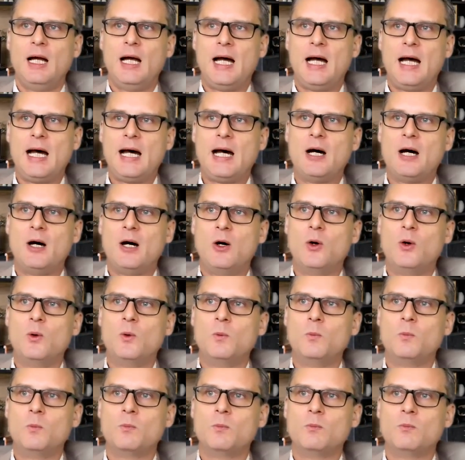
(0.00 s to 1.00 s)

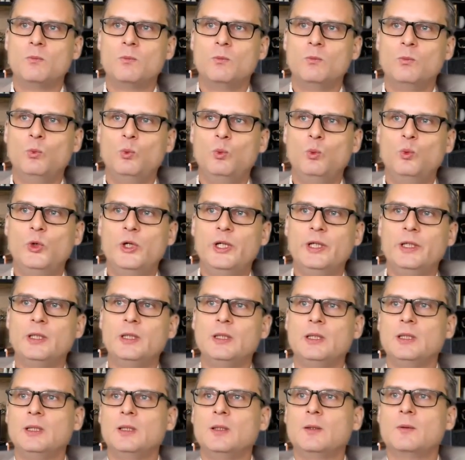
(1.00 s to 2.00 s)
How
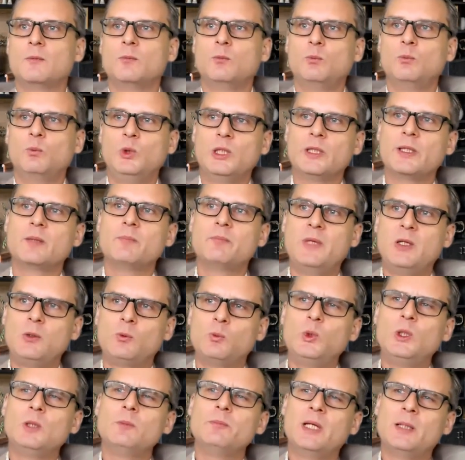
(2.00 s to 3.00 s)
will
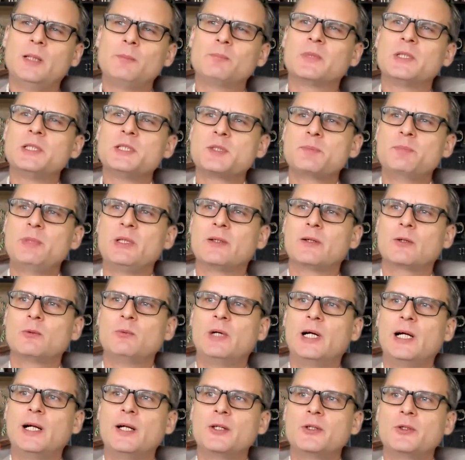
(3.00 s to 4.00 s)
members be
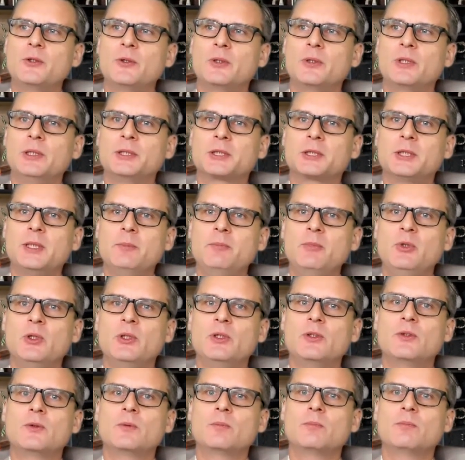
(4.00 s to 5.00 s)
required to
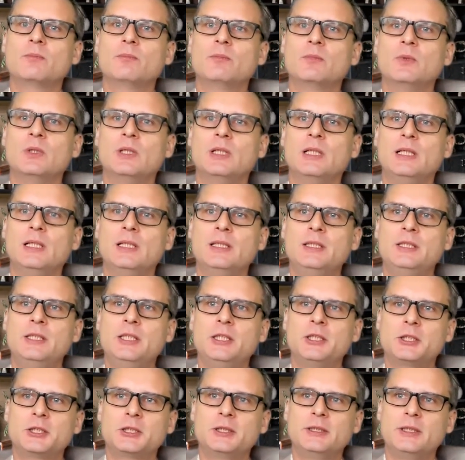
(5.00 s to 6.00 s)
contribute
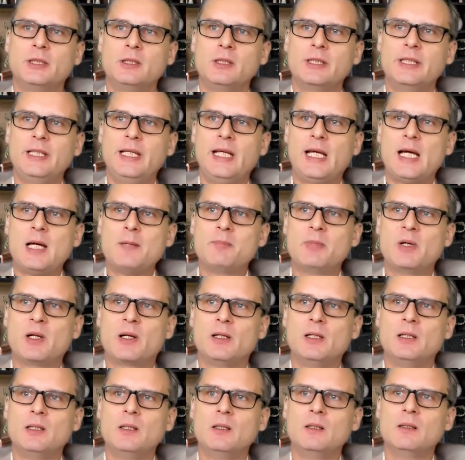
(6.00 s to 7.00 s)
additional
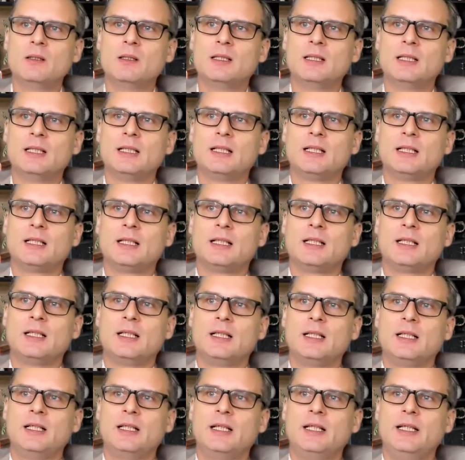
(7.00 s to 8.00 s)
capital
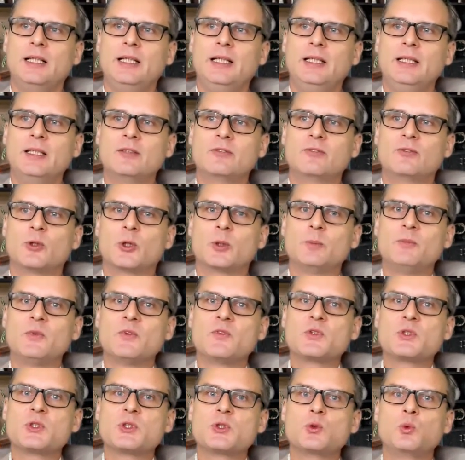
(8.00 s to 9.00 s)
in the form
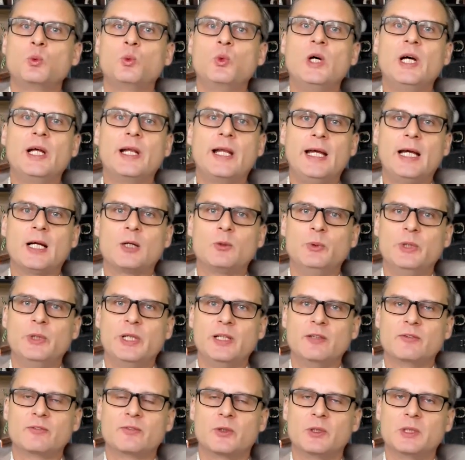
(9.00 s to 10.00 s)
of sweat
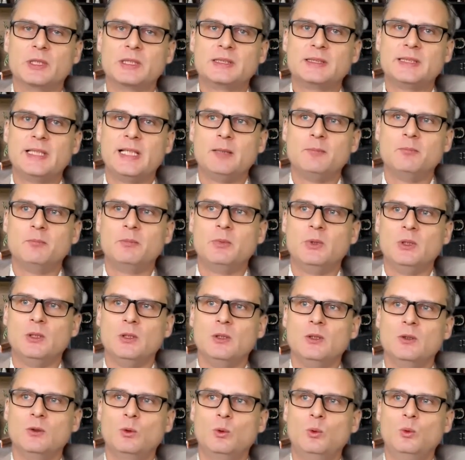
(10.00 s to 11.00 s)
equity, for
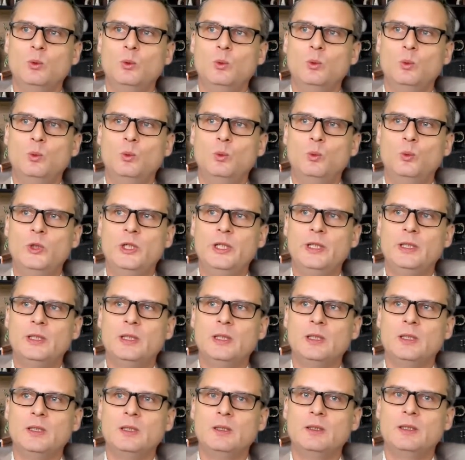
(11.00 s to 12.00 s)
example?
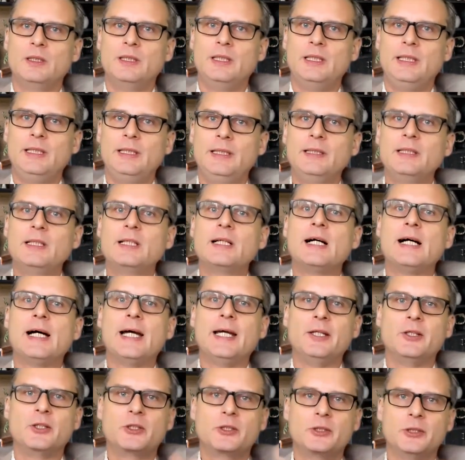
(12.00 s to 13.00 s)
Will
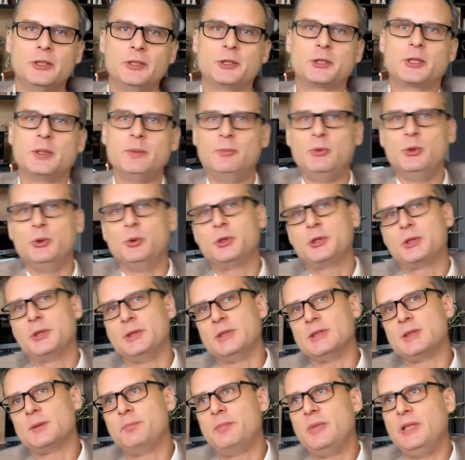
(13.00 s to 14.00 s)
in-kind
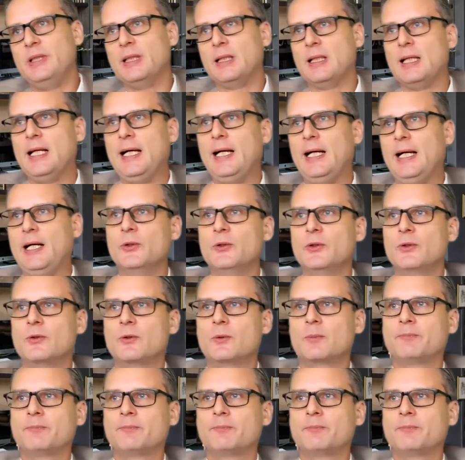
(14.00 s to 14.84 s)
contributions be allowed,